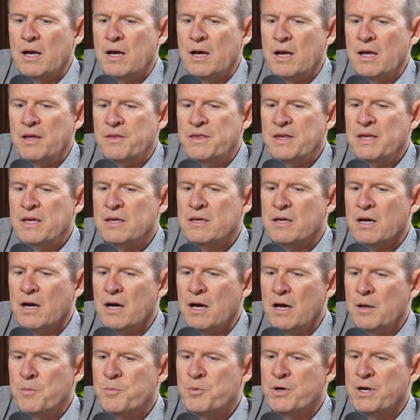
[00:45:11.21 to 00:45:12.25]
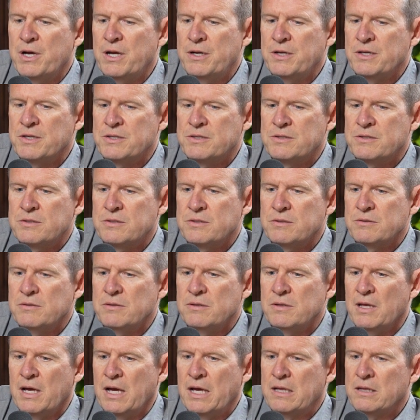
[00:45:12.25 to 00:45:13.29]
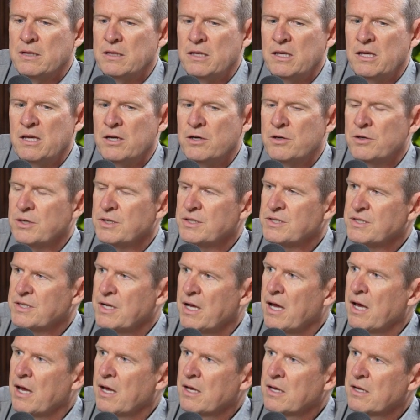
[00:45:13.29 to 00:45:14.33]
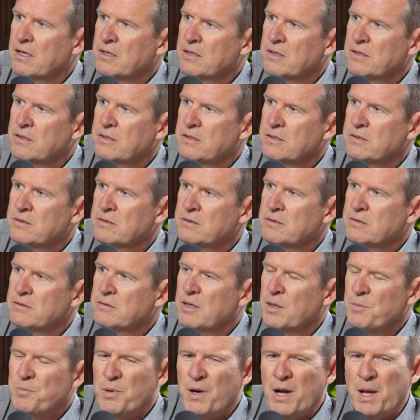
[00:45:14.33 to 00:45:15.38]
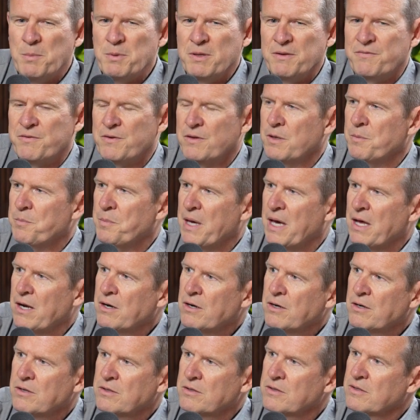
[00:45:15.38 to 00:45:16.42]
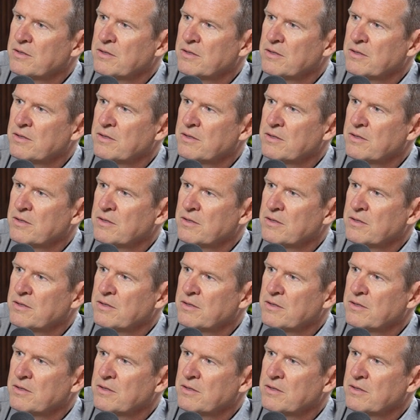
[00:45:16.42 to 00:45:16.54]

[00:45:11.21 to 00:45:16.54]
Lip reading: I think hybrid is likely here to stay, and probably for the better.